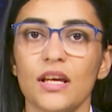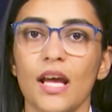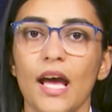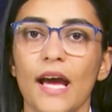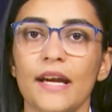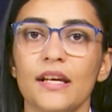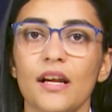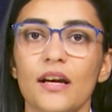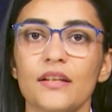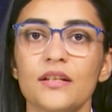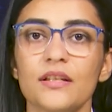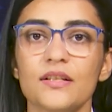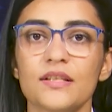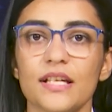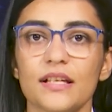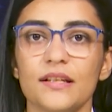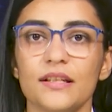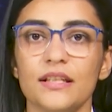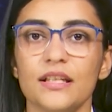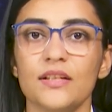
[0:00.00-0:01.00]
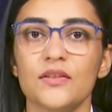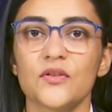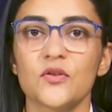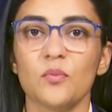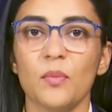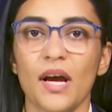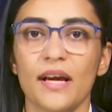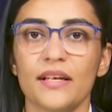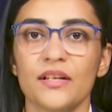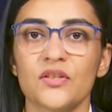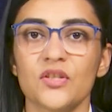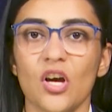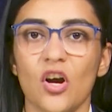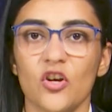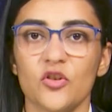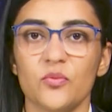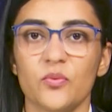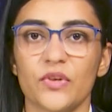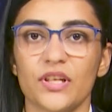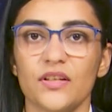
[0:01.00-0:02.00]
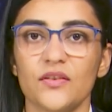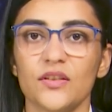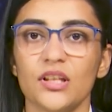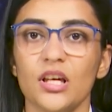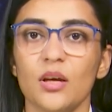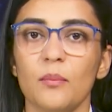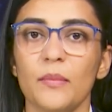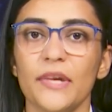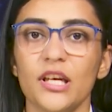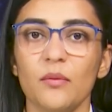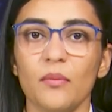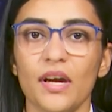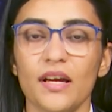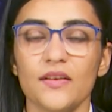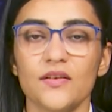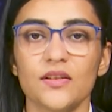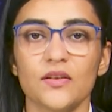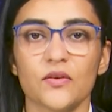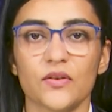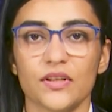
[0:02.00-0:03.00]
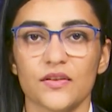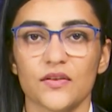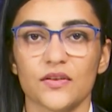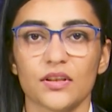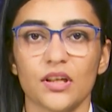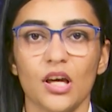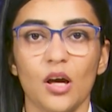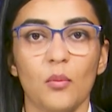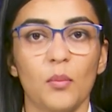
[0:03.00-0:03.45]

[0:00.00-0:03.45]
and other techniques to manage outbreaks minimize the risk,